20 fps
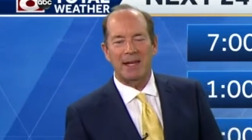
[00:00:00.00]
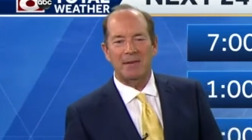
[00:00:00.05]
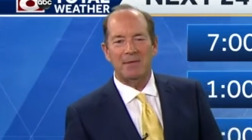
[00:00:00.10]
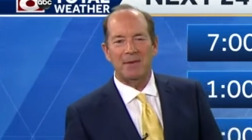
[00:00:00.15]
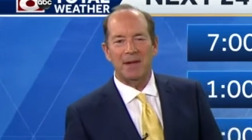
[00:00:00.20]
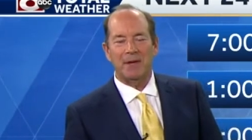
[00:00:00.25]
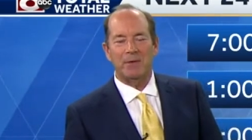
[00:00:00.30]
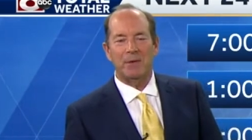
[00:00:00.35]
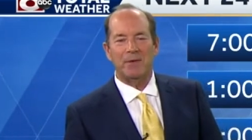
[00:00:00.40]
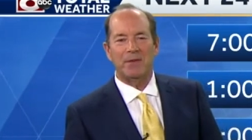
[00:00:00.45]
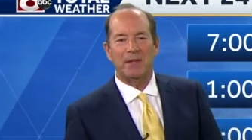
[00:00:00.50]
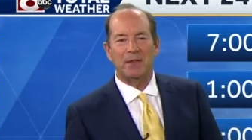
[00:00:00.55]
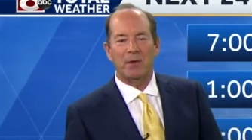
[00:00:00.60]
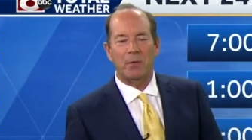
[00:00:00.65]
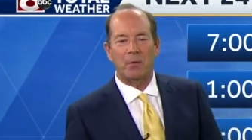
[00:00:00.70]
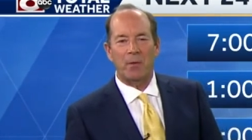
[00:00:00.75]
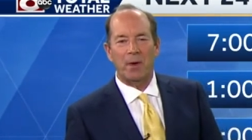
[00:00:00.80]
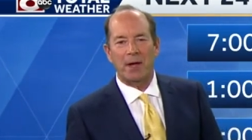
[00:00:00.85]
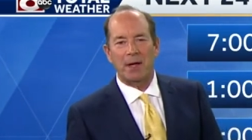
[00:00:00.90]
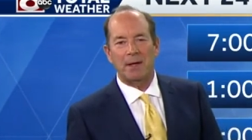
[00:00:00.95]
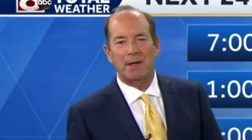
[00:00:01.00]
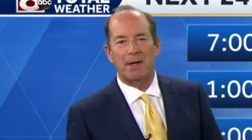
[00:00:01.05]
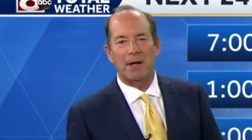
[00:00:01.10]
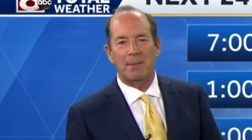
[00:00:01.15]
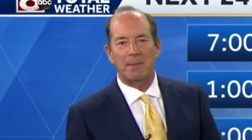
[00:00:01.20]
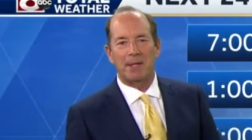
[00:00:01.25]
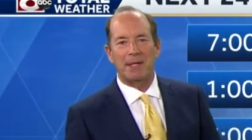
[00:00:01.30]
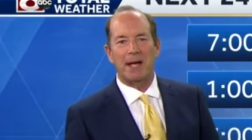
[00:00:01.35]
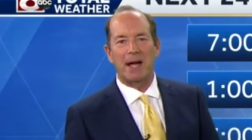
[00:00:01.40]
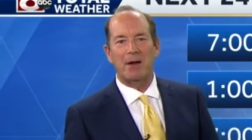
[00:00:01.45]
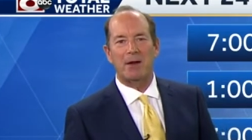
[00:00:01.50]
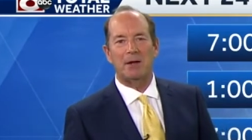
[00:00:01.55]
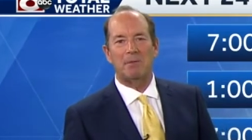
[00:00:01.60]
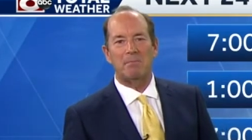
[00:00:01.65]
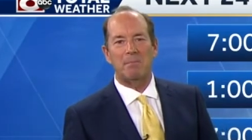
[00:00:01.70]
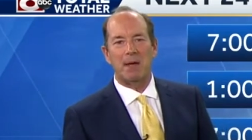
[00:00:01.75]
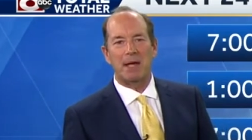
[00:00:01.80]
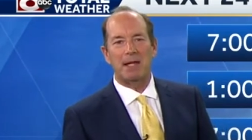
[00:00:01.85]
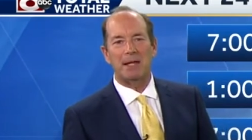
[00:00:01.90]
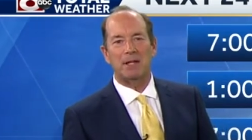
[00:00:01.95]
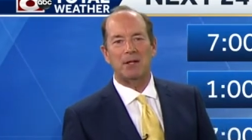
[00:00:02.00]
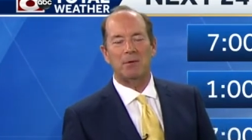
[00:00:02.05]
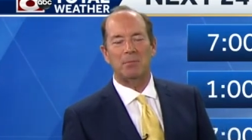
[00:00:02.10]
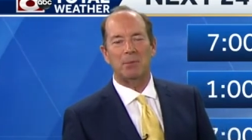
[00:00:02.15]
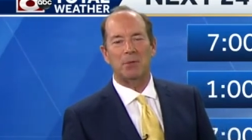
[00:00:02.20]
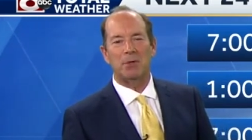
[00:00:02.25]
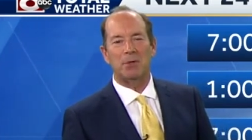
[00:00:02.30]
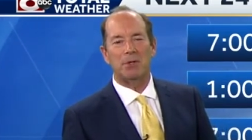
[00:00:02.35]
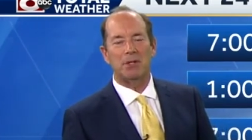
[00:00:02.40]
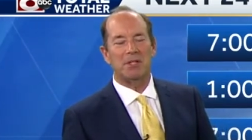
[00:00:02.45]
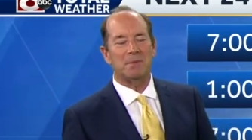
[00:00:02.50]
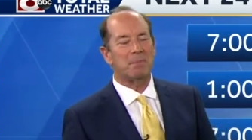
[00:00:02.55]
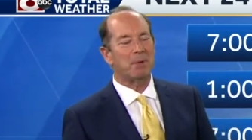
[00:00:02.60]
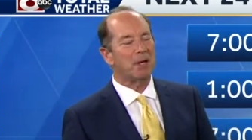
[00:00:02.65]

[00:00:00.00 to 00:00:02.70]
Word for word: evening. We've got the rain coming down in many communities,